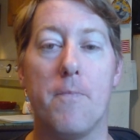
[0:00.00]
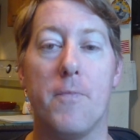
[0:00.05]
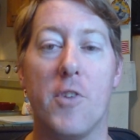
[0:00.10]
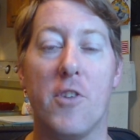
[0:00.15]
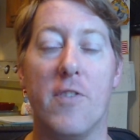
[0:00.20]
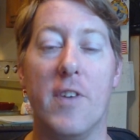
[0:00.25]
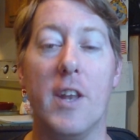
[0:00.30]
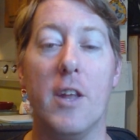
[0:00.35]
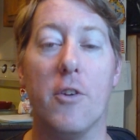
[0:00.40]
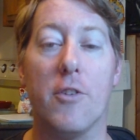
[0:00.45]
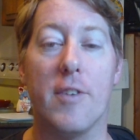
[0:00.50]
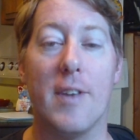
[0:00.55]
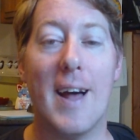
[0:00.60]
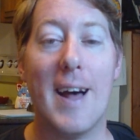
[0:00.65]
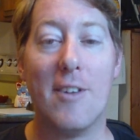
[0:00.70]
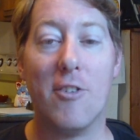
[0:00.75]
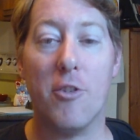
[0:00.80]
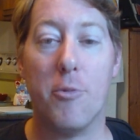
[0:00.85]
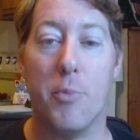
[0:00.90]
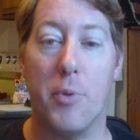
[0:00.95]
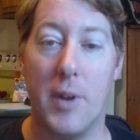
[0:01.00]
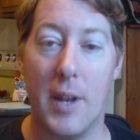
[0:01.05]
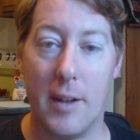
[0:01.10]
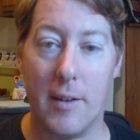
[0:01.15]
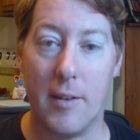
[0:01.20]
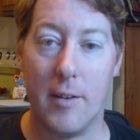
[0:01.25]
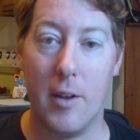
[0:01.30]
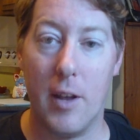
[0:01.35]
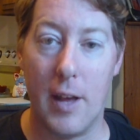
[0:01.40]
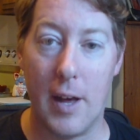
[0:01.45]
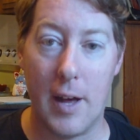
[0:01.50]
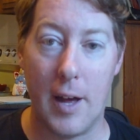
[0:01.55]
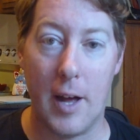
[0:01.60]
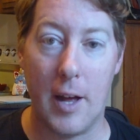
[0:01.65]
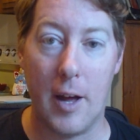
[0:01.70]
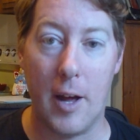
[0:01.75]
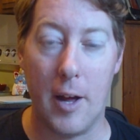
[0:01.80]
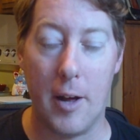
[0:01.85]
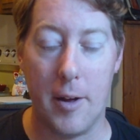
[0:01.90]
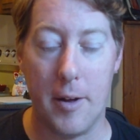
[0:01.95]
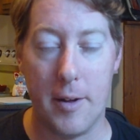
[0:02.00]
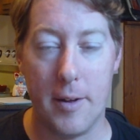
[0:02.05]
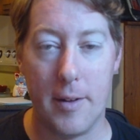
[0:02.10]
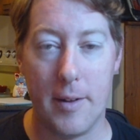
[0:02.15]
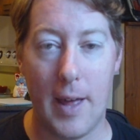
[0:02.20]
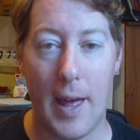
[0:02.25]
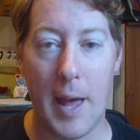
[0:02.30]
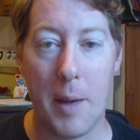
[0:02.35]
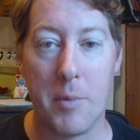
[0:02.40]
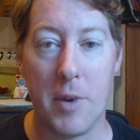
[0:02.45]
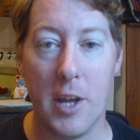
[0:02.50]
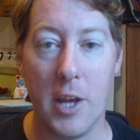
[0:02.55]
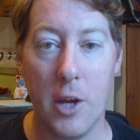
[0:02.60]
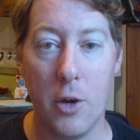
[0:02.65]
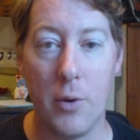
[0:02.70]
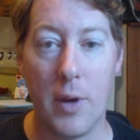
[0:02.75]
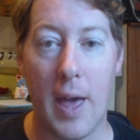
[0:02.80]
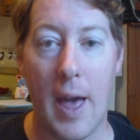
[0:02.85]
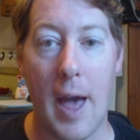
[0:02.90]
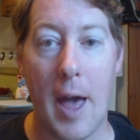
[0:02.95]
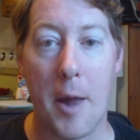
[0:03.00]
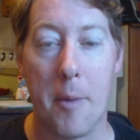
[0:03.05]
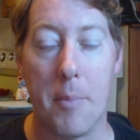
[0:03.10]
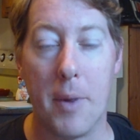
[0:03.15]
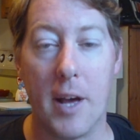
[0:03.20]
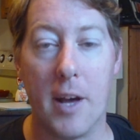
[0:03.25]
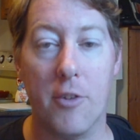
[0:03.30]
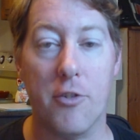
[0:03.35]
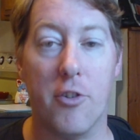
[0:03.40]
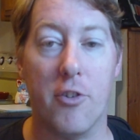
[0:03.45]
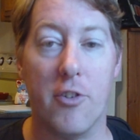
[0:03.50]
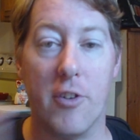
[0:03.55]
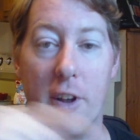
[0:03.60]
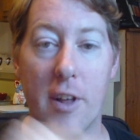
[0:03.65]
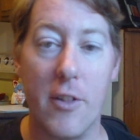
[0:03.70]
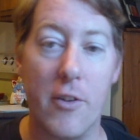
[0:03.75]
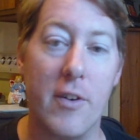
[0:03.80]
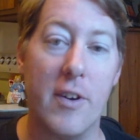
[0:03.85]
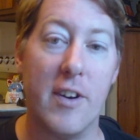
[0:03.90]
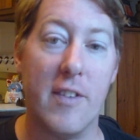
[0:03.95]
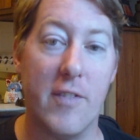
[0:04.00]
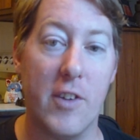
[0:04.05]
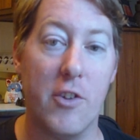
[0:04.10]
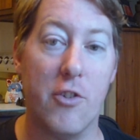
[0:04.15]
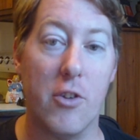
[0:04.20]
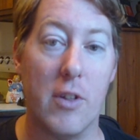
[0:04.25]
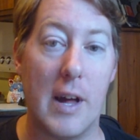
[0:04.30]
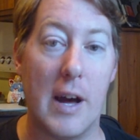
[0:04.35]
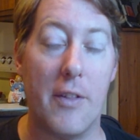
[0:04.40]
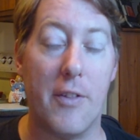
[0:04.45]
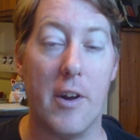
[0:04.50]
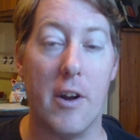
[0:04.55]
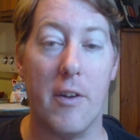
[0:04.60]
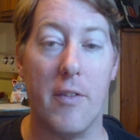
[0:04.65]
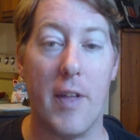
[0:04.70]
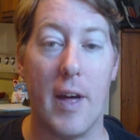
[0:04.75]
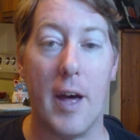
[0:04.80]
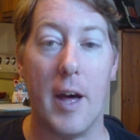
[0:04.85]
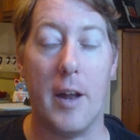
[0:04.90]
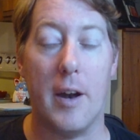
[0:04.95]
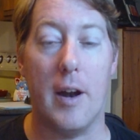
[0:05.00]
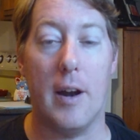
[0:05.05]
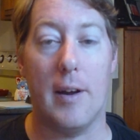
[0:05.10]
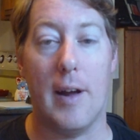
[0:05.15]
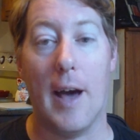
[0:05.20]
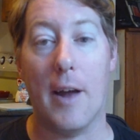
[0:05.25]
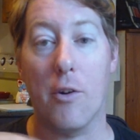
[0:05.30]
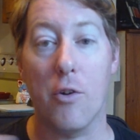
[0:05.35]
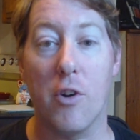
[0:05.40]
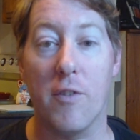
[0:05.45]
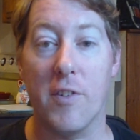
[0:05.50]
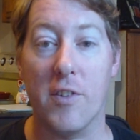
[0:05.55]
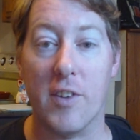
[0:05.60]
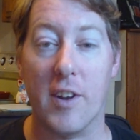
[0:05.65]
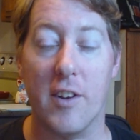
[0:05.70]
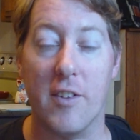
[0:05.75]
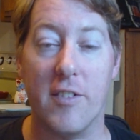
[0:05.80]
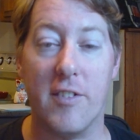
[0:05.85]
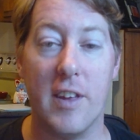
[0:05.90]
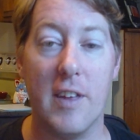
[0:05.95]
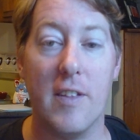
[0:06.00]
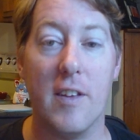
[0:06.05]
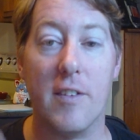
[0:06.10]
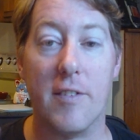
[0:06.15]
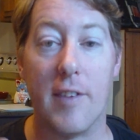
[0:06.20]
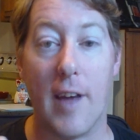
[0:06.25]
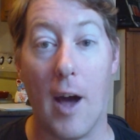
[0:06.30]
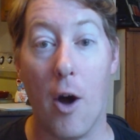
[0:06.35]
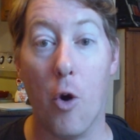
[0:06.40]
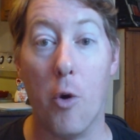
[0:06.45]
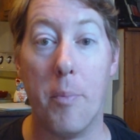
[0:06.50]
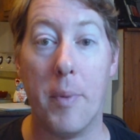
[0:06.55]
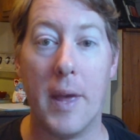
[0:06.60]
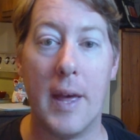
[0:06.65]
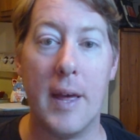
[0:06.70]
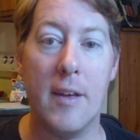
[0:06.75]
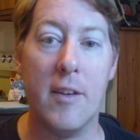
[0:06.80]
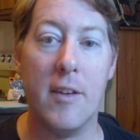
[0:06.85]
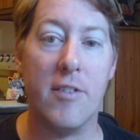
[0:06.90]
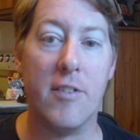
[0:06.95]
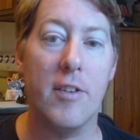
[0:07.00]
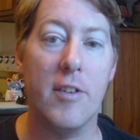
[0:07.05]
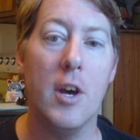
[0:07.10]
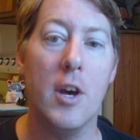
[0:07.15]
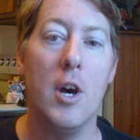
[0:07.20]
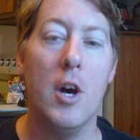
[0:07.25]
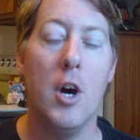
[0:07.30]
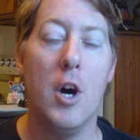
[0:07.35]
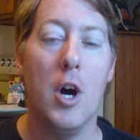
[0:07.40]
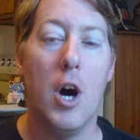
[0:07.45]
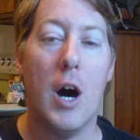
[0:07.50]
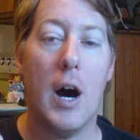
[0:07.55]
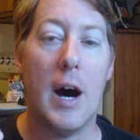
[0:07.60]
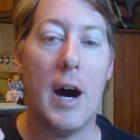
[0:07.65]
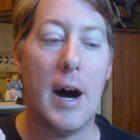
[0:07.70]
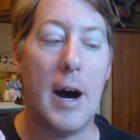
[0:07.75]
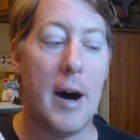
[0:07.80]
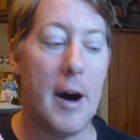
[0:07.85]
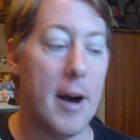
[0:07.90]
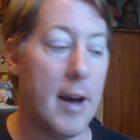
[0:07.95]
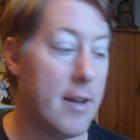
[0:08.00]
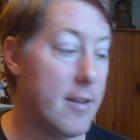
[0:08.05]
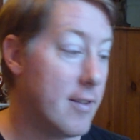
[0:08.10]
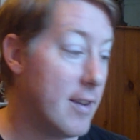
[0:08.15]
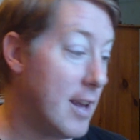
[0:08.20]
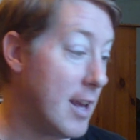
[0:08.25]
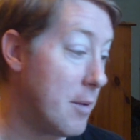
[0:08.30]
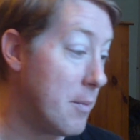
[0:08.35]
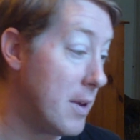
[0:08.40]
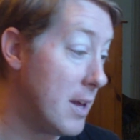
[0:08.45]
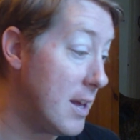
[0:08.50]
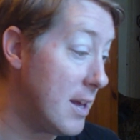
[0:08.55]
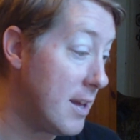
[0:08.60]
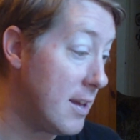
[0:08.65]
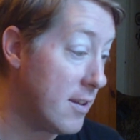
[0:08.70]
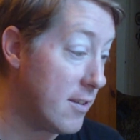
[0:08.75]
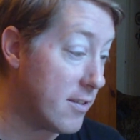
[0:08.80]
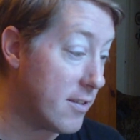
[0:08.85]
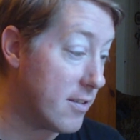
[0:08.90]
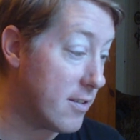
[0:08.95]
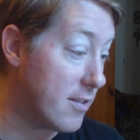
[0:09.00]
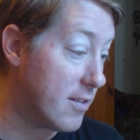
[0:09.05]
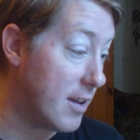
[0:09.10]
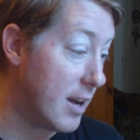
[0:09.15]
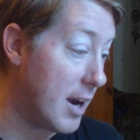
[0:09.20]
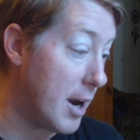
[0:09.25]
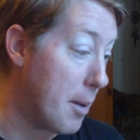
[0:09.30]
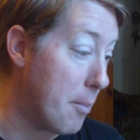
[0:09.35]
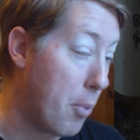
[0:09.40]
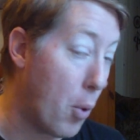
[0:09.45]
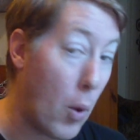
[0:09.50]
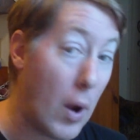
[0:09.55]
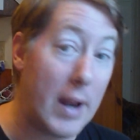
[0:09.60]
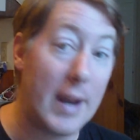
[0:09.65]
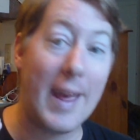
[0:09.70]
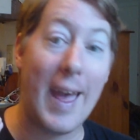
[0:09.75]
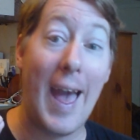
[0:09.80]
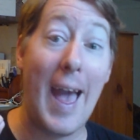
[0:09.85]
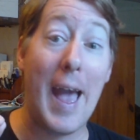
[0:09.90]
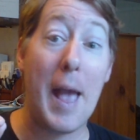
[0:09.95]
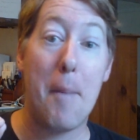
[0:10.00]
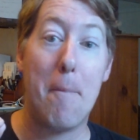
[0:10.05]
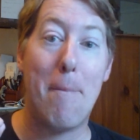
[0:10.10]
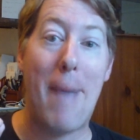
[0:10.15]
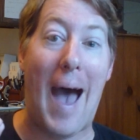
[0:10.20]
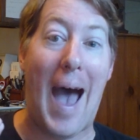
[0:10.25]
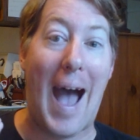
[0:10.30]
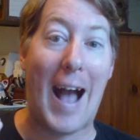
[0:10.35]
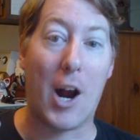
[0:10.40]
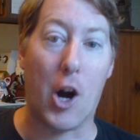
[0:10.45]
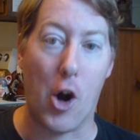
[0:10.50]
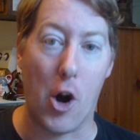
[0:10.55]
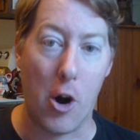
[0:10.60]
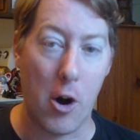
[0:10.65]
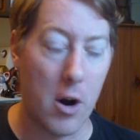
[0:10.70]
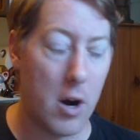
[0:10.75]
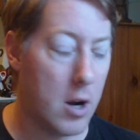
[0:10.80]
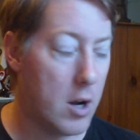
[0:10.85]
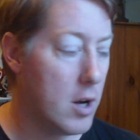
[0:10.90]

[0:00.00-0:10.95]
This video is not just aimed at you, Ken, because there's another individual out there that, I don't know if he's going to see this, I hope he is. His name is Boyd K. Packer.